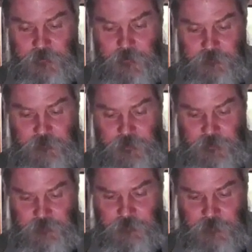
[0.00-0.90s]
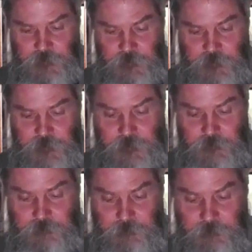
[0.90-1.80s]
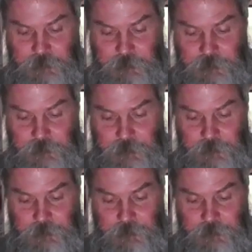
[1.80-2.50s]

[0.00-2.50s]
And so here's what here's what uh,